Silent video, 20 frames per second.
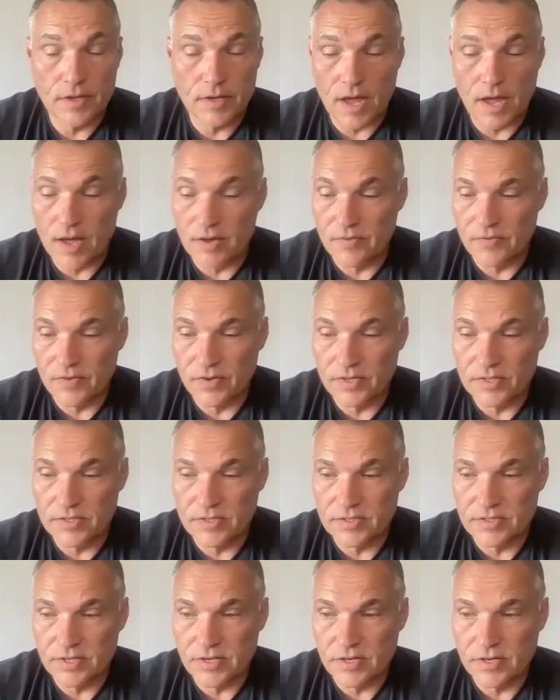
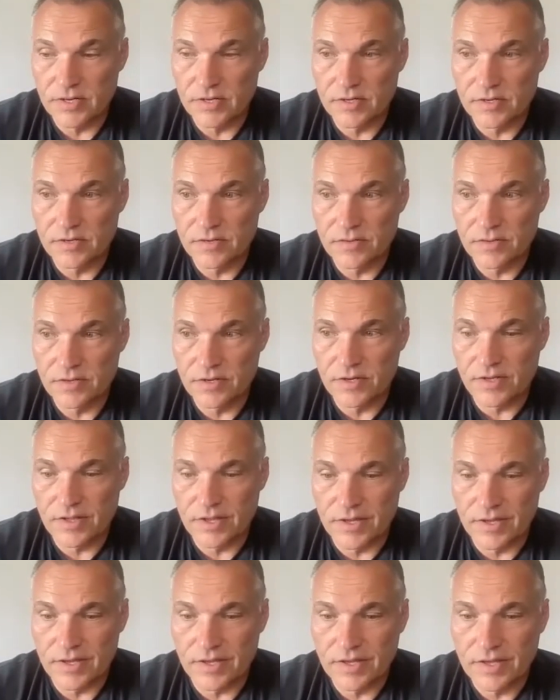confidence. They're
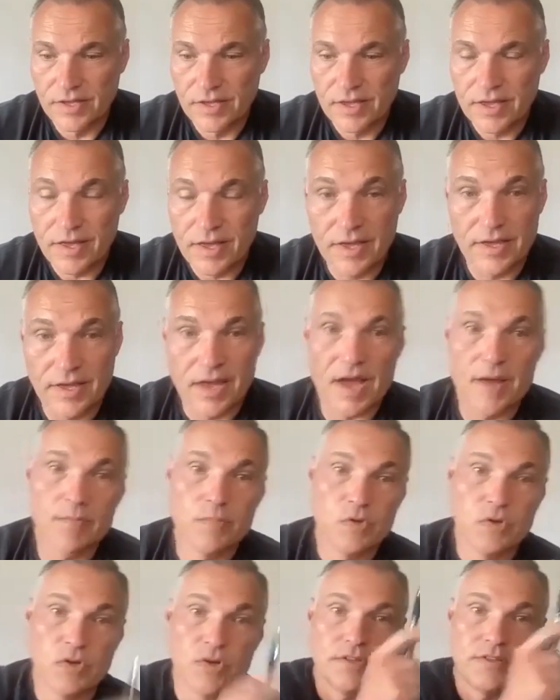like, hey,
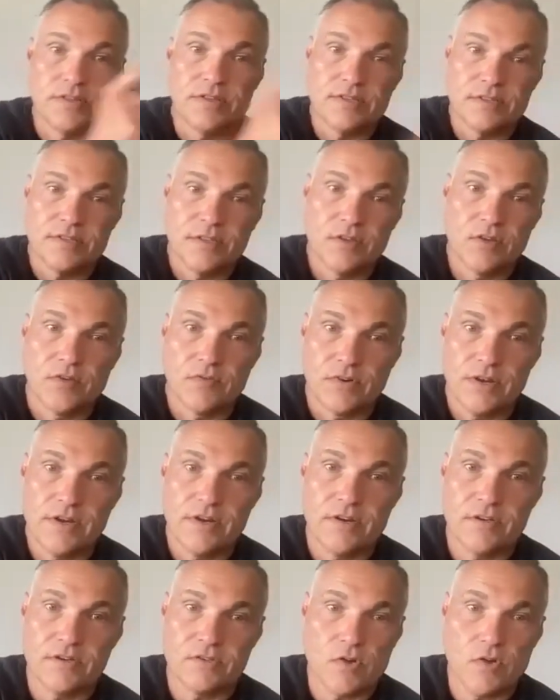I'm good at this thing over
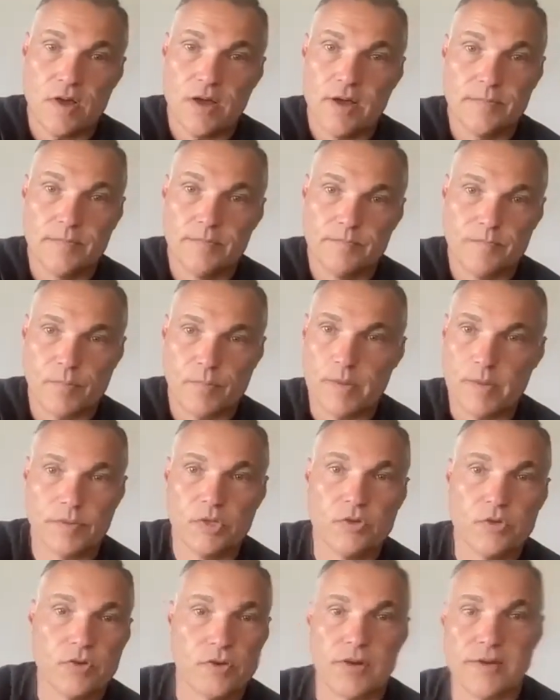here, so I'm
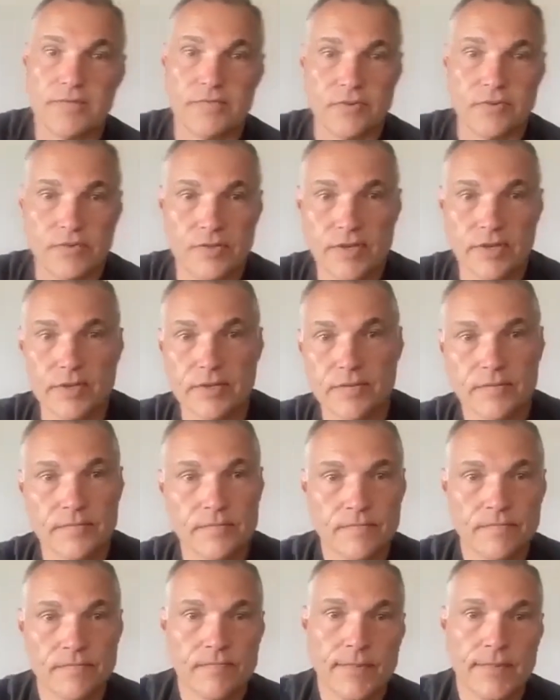probably good at everything.
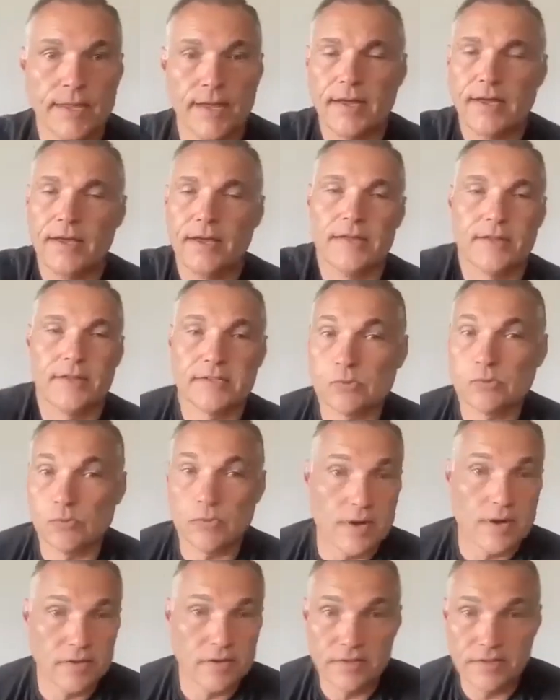And that's
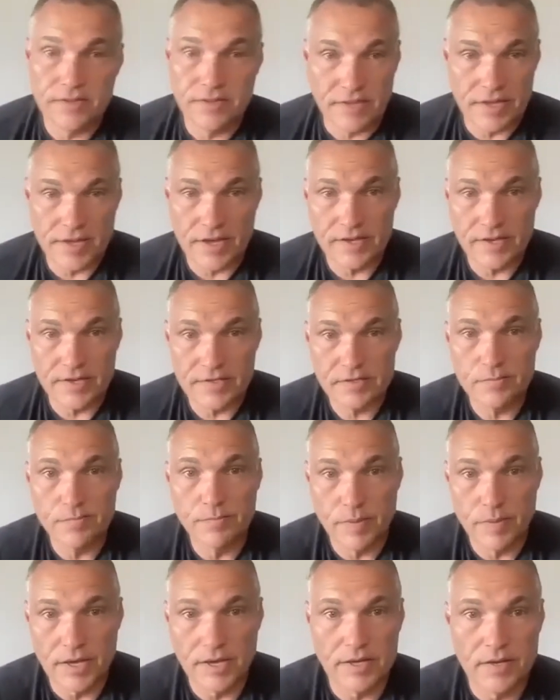rarely the case.
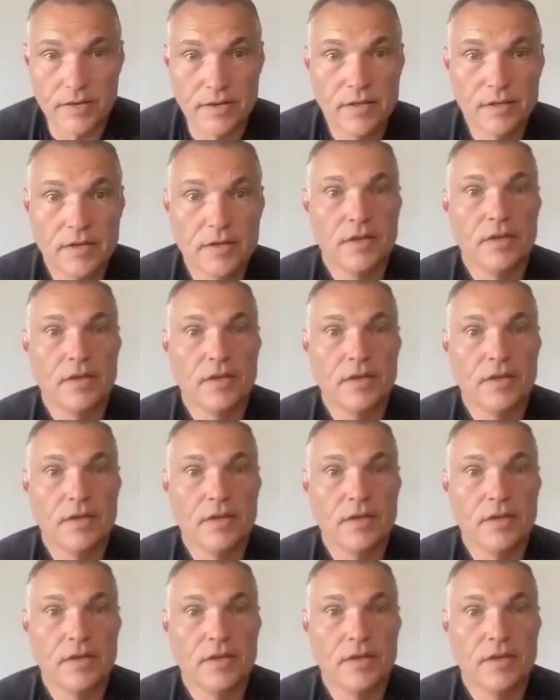But